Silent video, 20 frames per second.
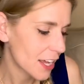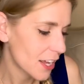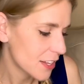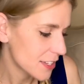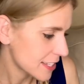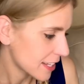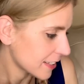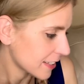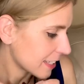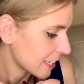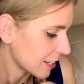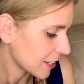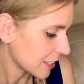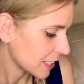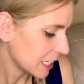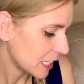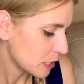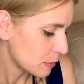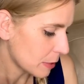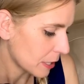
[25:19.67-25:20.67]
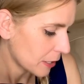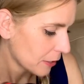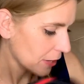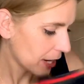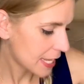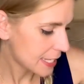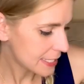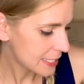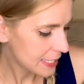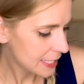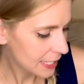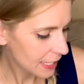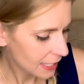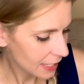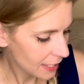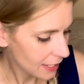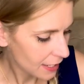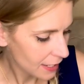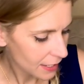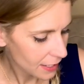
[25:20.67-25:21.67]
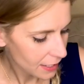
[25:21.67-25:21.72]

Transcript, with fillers: I'll sell that on eBay or Etsy.